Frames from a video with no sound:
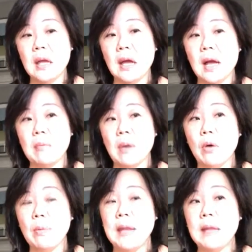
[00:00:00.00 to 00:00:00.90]
I'm
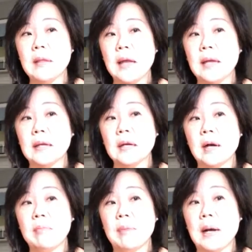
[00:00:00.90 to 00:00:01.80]
hoping that
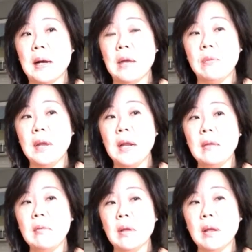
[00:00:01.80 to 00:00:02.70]
by
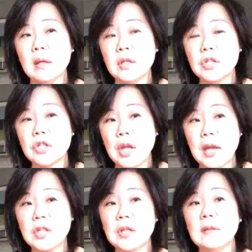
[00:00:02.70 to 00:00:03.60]
really
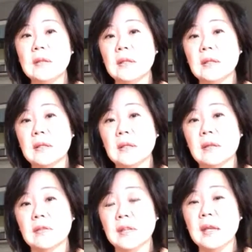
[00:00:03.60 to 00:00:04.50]
changing
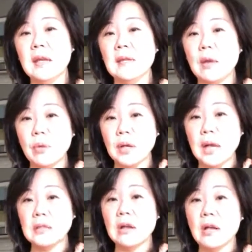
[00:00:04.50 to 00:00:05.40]
the thinking, that we're
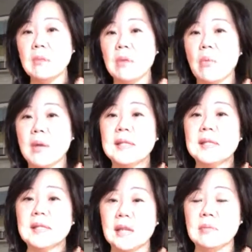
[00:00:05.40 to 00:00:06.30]
not talking about one
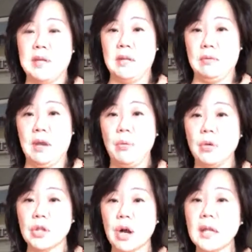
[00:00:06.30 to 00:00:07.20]
segment, right? We're
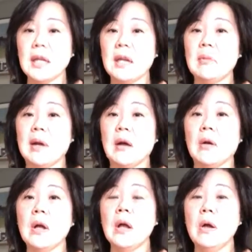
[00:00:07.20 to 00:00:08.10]
talking
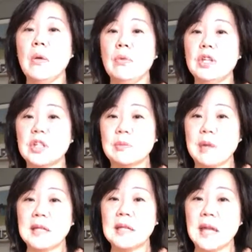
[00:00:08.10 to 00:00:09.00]
about
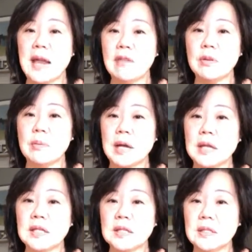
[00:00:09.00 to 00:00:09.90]
respecting
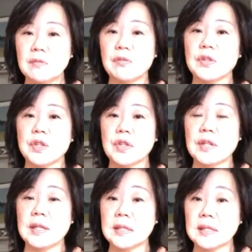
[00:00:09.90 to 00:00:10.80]
everybody's differences,
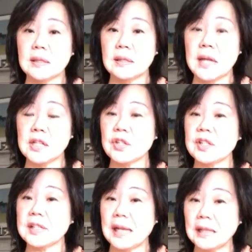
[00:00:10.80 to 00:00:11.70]
and not
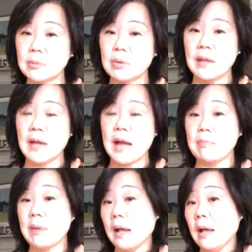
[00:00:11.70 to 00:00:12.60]
just celebrate
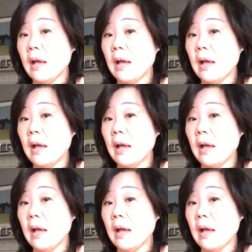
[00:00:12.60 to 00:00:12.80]
that, but